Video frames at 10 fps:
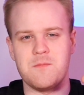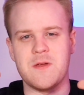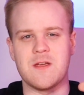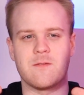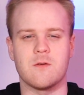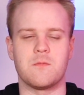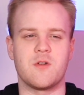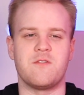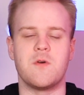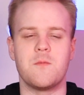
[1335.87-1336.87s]
big for a
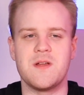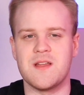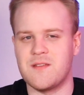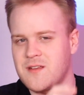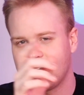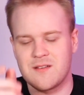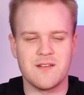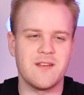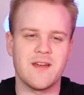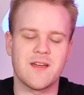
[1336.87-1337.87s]
brief moment, and then,
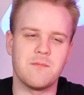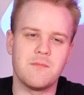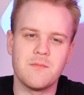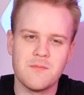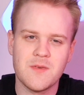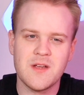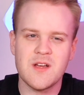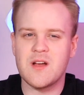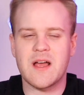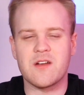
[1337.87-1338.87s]
yeah,
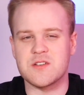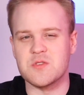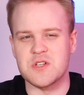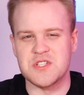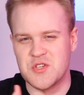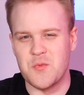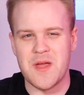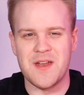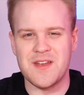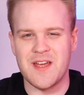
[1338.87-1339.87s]
I can also just zoom
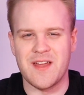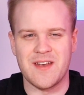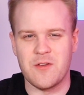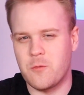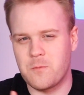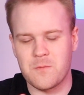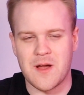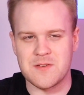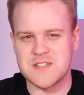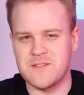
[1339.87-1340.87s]
in and it'll
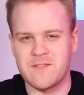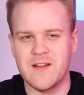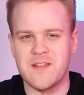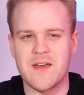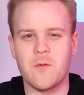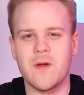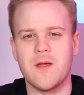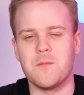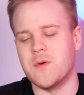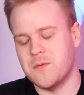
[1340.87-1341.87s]
obviously find it that
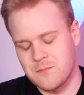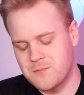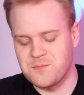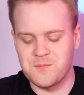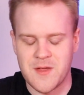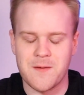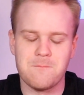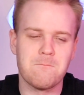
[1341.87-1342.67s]
way, but yeah.